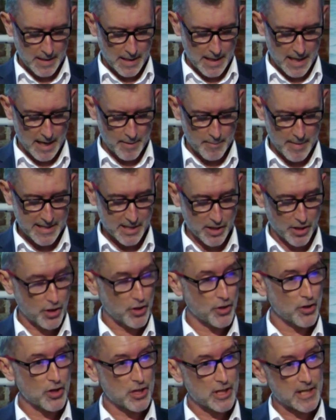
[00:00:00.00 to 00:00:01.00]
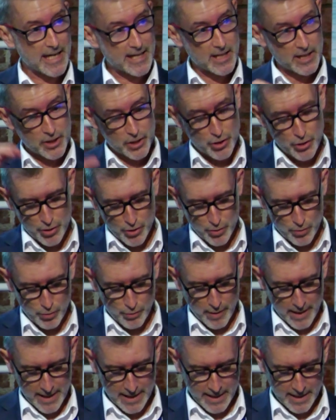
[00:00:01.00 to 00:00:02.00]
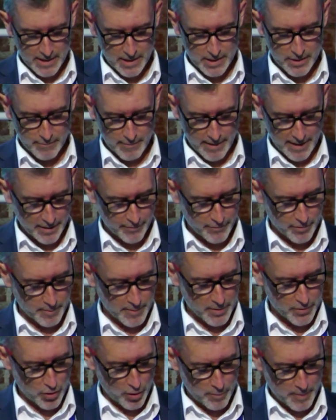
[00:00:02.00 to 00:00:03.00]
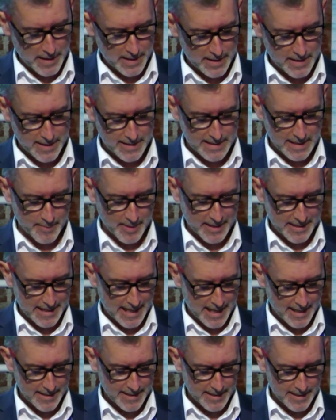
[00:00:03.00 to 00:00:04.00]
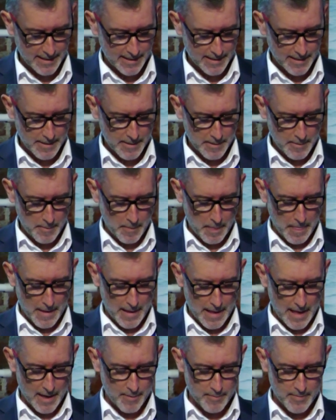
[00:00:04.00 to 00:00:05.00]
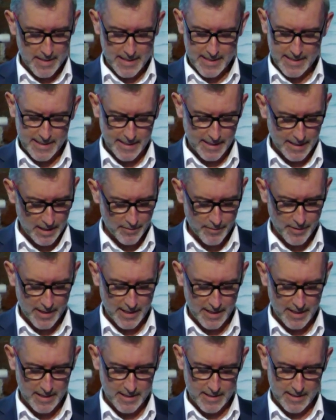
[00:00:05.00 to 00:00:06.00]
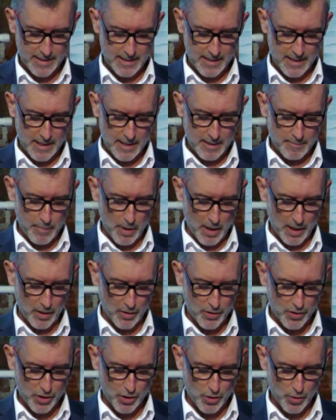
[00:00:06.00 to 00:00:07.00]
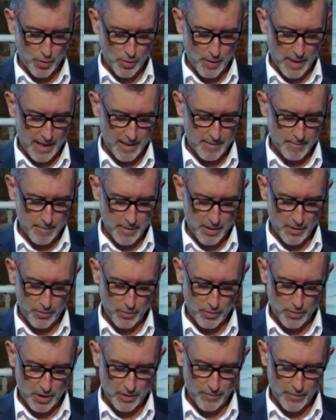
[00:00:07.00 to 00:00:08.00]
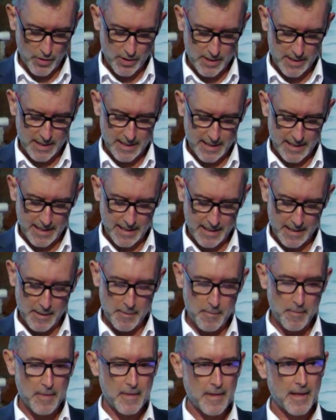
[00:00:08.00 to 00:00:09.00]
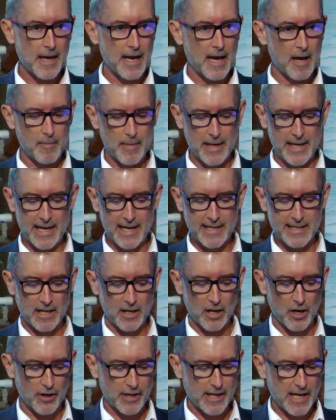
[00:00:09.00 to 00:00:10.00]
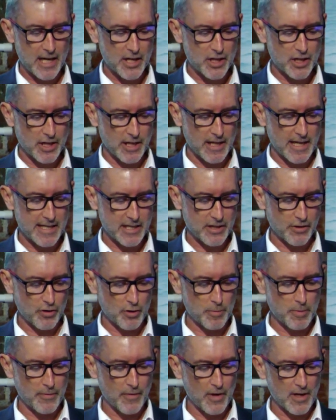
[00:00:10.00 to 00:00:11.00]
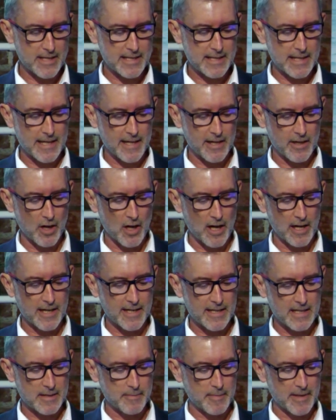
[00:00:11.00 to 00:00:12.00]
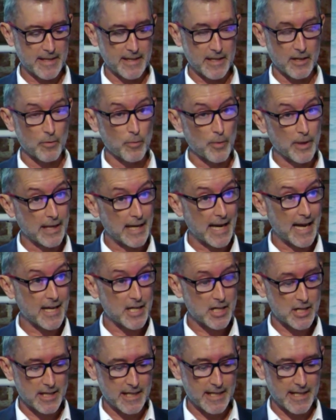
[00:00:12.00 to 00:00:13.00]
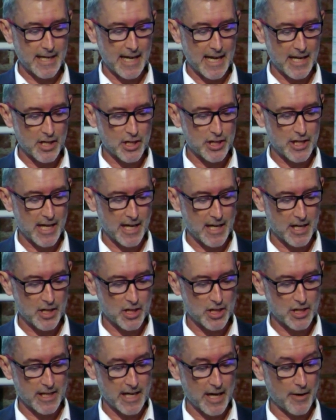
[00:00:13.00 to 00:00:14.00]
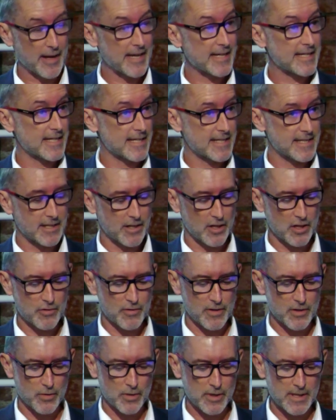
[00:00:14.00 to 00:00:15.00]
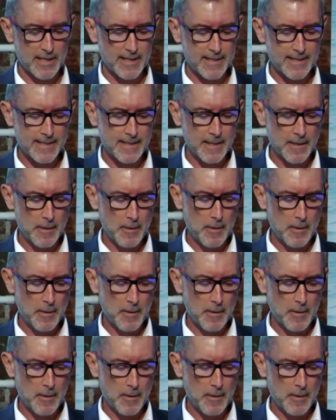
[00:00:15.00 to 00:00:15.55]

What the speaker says: has a huge latitudinal gradient running from the tropics to subantarctic. There's significant biological and mineral diversity. And as our location as a group of isolated islands mean that we're largely unchallenged in our access to those resources.